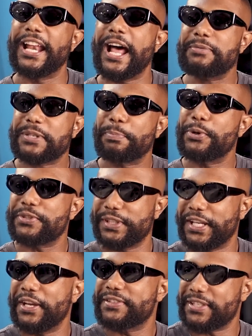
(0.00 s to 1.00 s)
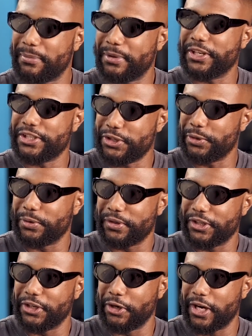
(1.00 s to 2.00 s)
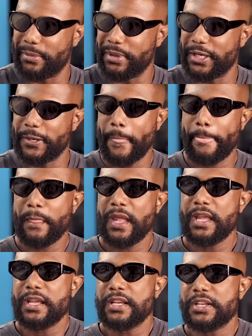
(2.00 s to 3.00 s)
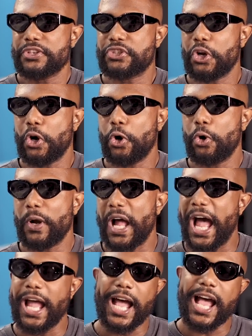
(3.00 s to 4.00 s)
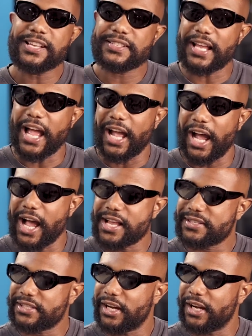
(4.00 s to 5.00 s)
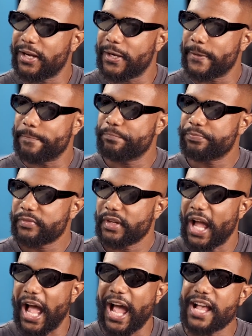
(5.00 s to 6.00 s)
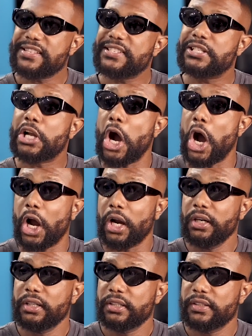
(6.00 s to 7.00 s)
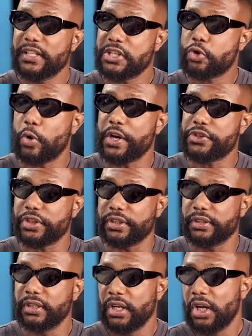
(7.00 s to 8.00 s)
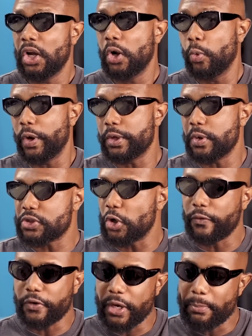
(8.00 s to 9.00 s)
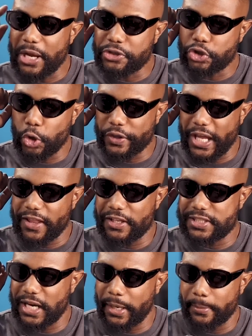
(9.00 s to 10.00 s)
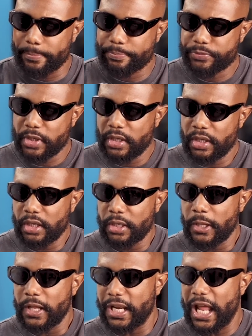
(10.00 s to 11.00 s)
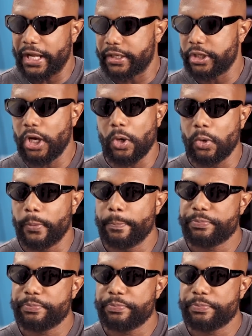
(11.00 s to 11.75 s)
and I'm supposed to give something to you. Okay, you know what I mean? Sure, for sure. So I asked I asked um, I asked Scar this question when he was over at my show the other time. Yeah, I saw it. Like, yo,